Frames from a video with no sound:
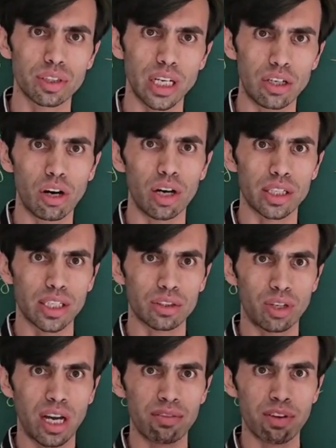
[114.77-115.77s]
in order
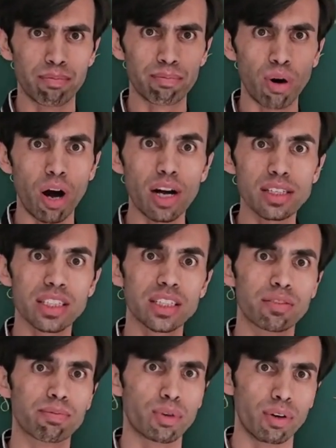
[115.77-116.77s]
to have a
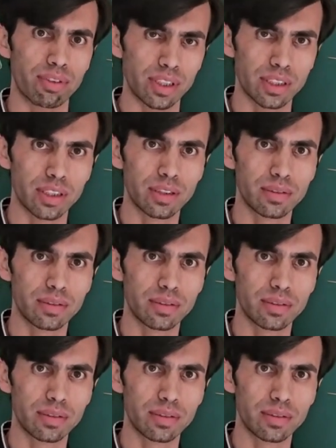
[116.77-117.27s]
positive profit.